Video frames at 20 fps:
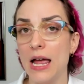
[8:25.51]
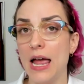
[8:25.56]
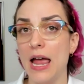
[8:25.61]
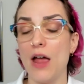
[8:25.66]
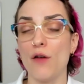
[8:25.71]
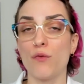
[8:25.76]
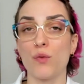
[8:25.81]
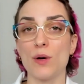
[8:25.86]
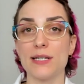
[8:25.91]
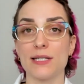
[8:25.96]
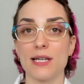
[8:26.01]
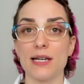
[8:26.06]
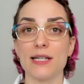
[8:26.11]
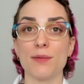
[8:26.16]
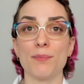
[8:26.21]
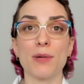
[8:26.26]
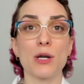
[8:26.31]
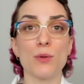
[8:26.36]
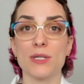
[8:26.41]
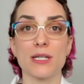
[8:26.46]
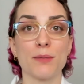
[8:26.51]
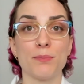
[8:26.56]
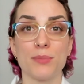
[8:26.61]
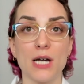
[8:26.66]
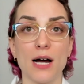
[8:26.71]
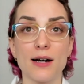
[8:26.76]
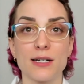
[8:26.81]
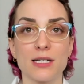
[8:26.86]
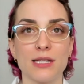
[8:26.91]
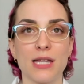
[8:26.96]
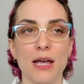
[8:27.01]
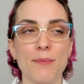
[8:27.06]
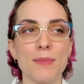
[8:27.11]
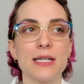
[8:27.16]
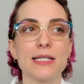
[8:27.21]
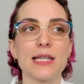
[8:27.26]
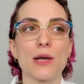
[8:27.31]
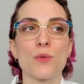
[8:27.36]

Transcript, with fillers: If we say somebody was abducted, that means they